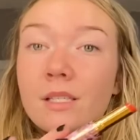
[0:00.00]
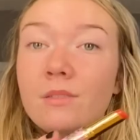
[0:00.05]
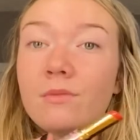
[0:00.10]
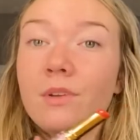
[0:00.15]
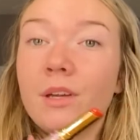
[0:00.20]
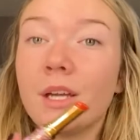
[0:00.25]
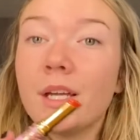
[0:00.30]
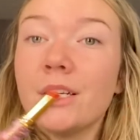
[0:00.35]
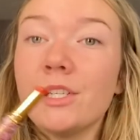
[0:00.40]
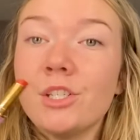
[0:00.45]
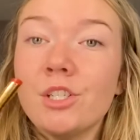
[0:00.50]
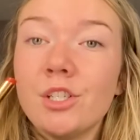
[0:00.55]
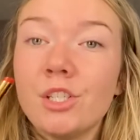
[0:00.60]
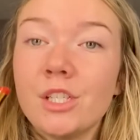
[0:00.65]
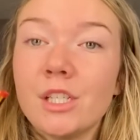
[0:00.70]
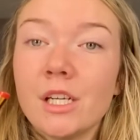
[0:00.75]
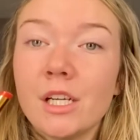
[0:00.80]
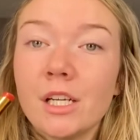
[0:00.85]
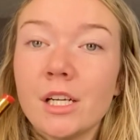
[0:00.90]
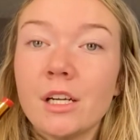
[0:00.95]
very
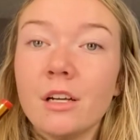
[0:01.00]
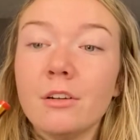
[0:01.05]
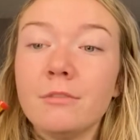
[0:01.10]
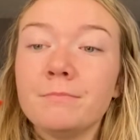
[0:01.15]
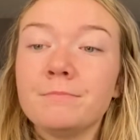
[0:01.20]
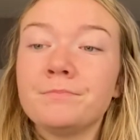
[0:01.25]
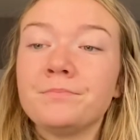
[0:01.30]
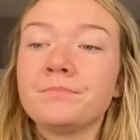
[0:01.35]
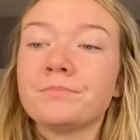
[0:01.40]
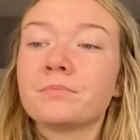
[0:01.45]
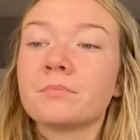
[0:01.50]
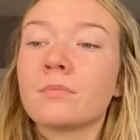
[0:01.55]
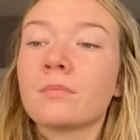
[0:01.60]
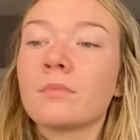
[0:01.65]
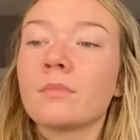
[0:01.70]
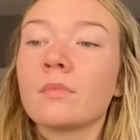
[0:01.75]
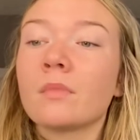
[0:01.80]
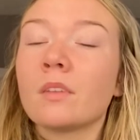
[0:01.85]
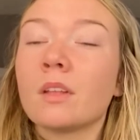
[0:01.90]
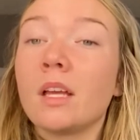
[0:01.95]
sheer
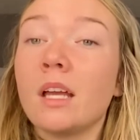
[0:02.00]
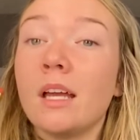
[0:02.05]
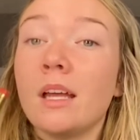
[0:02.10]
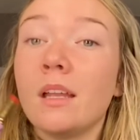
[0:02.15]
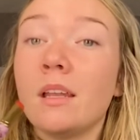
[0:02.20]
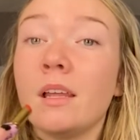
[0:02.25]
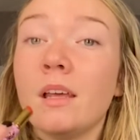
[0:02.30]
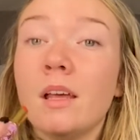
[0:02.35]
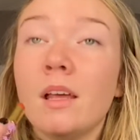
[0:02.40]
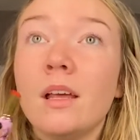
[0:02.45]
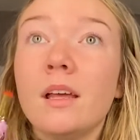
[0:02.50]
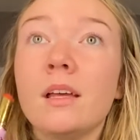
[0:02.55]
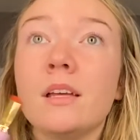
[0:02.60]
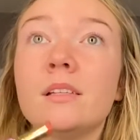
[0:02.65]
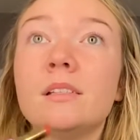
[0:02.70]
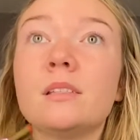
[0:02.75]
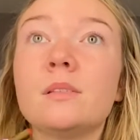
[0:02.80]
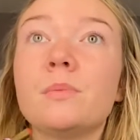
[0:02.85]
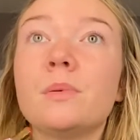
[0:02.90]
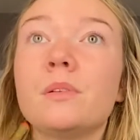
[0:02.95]
and
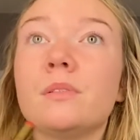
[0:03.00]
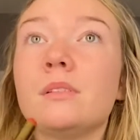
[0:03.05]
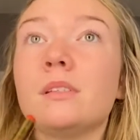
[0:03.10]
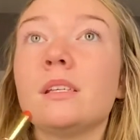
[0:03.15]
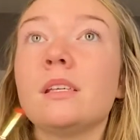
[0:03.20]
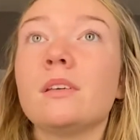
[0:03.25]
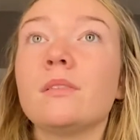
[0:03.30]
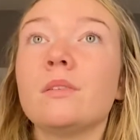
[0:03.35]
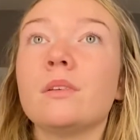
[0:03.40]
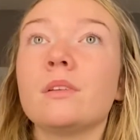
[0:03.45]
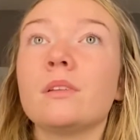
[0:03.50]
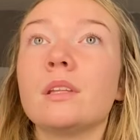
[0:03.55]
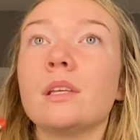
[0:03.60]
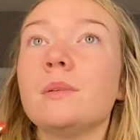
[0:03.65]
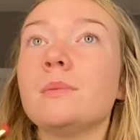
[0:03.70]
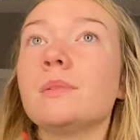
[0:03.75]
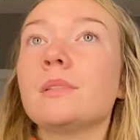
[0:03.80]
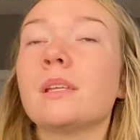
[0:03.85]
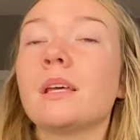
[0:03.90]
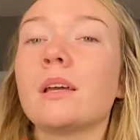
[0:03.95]
it's supposed to give your
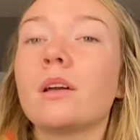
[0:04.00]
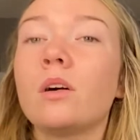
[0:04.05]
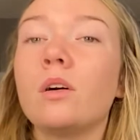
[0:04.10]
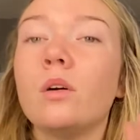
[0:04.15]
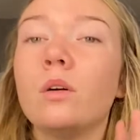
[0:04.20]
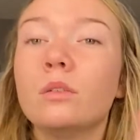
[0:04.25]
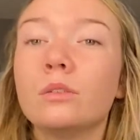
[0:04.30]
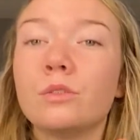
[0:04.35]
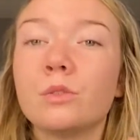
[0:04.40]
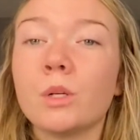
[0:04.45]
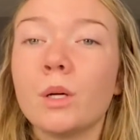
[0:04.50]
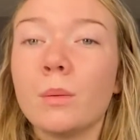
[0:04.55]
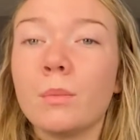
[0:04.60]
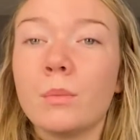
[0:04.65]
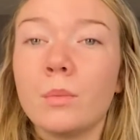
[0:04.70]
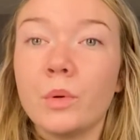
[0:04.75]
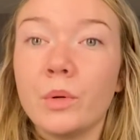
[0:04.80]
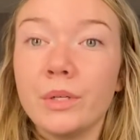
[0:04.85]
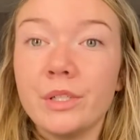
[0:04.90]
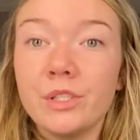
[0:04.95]
lips like ultra
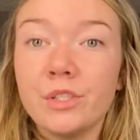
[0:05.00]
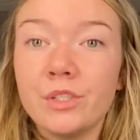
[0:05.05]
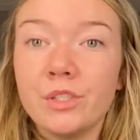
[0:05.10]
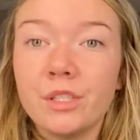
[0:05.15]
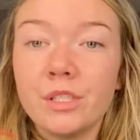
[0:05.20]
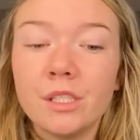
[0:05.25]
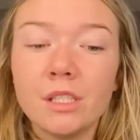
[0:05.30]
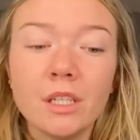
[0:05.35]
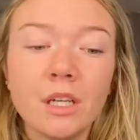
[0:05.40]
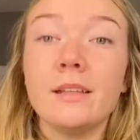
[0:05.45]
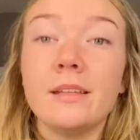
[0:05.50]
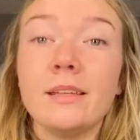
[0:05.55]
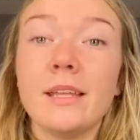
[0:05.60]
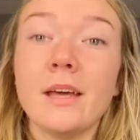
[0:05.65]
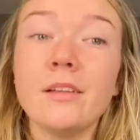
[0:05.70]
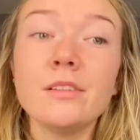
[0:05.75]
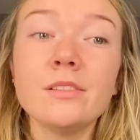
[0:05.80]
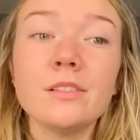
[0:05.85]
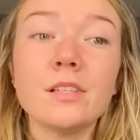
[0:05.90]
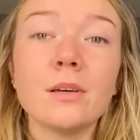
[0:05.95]
moisture.
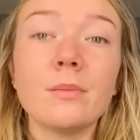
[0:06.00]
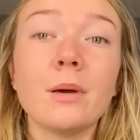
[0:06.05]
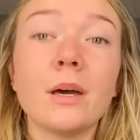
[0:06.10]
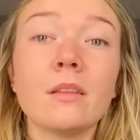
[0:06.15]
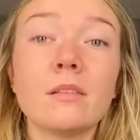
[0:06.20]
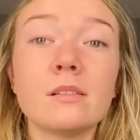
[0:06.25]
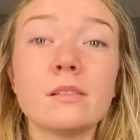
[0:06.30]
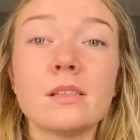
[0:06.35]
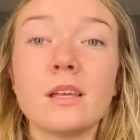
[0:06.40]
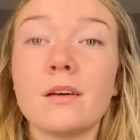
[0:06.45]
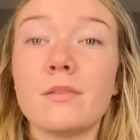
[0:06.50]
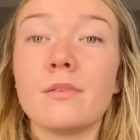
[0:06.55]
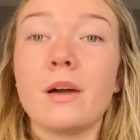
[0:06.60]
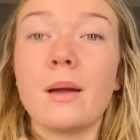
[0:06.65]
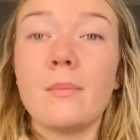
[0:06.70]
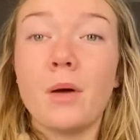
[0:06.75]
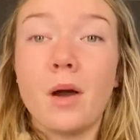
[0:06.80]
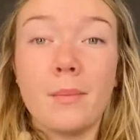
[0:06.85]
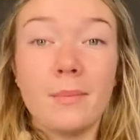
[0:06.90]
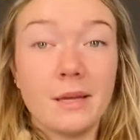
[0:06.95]
Now let's talk about the stuff
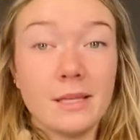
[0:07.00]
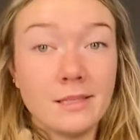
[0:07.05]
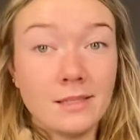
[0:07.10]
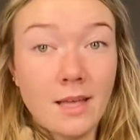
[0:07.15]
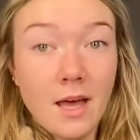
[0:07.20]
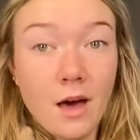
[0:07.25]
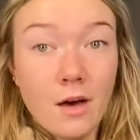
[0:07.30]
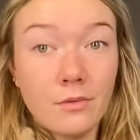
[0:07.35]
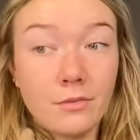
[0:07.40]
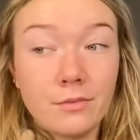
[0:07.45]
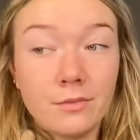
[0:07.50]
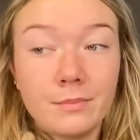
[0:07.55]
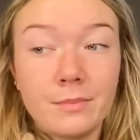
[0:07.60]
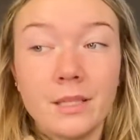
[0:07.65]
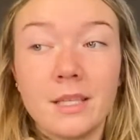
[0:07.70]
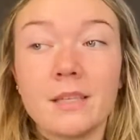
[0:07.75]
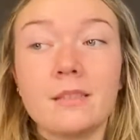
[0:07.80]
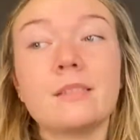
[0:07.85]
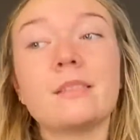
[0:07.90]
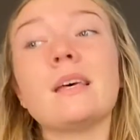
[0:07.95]
I bought myself,
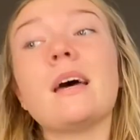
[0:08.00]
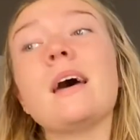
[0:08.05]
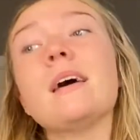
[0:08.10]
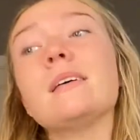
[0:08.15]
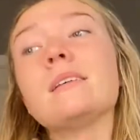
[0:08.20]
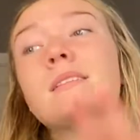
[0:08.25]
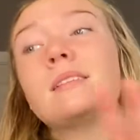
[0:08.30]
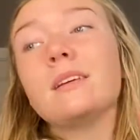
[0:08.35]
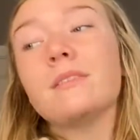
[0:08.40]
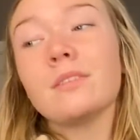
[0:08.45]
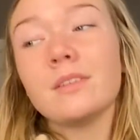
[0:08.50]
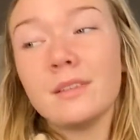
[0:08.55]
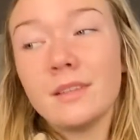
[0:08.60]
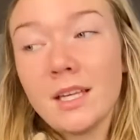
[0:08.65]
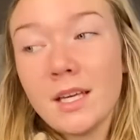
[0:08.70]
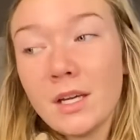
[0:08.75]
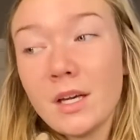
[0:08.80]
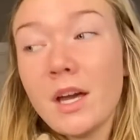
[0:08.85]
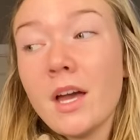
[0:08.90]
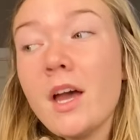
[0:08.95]
because that is
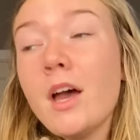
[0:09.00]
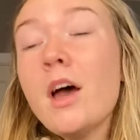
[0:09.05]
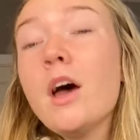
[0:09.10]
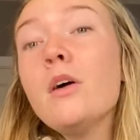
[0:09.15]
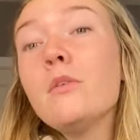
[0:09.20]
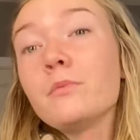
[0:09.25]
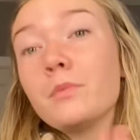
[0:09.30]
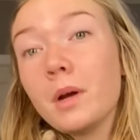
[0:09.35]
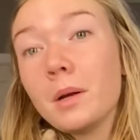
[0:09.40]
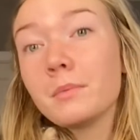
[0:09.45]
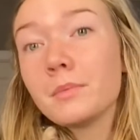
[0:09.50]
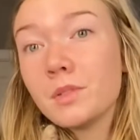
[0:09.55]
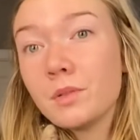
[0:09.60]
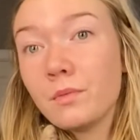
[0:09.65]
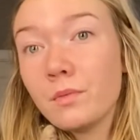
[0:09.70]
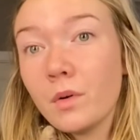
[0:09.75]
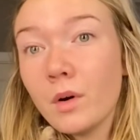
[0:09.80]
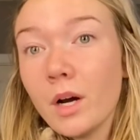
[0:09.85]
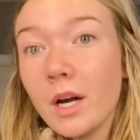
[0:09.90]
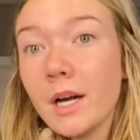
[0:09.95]
everything from
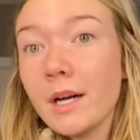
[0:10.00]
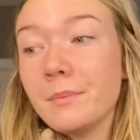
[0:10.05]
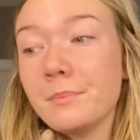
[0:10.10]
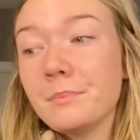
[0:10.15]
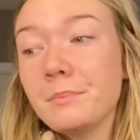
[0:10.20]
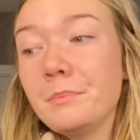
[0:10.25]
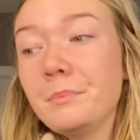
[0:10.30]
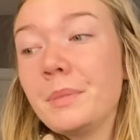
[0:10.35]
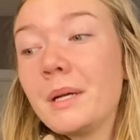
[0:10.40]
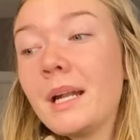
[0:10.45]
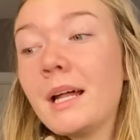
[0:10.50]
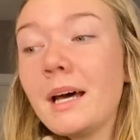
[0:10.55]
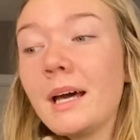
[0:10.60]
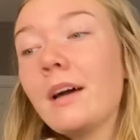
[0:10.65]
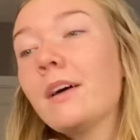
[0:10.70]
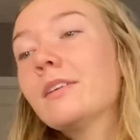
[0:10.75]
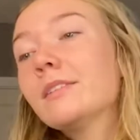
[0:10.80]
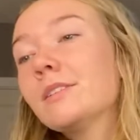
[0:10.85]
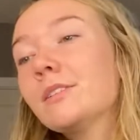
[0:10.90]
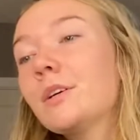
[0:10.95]
Sephora. But
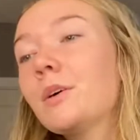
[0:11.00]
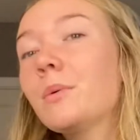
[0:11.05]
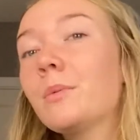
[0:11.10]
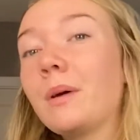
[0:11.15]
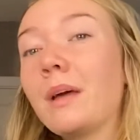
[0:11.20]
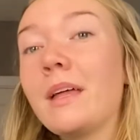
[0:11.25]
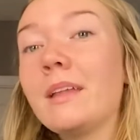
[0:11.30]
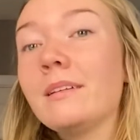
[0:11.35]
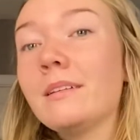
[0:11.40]
I also went